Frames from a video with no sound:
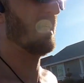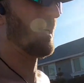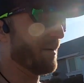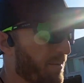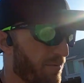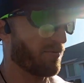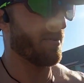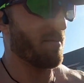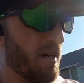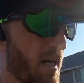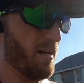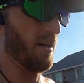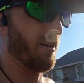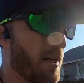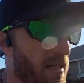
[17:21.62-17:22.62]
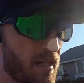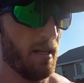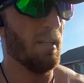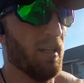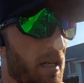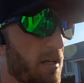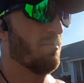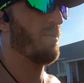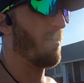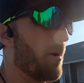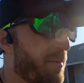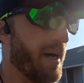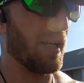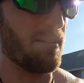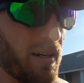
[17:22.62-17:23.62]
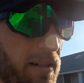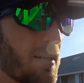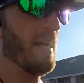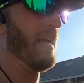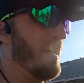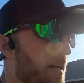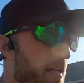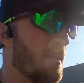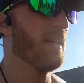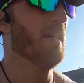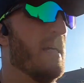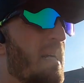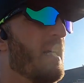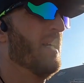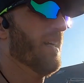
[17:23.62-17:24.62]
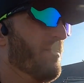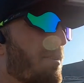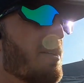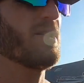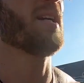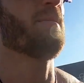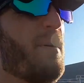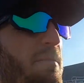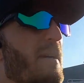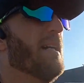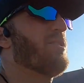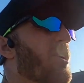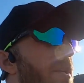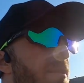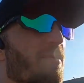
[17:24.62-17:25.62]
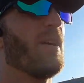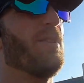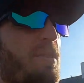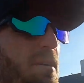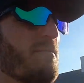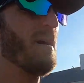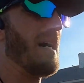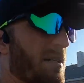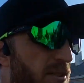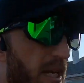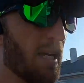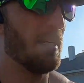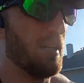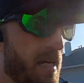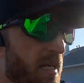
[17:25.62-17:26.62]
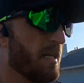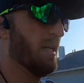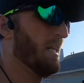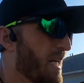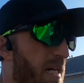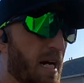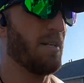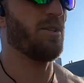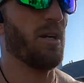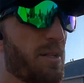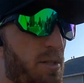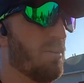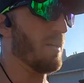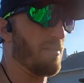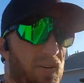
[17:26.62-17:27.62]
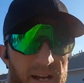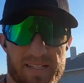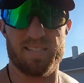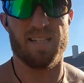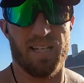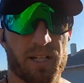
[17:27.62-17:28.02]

coming from a football background, first time I tried to run 3 miles, I tried to do it as fast as I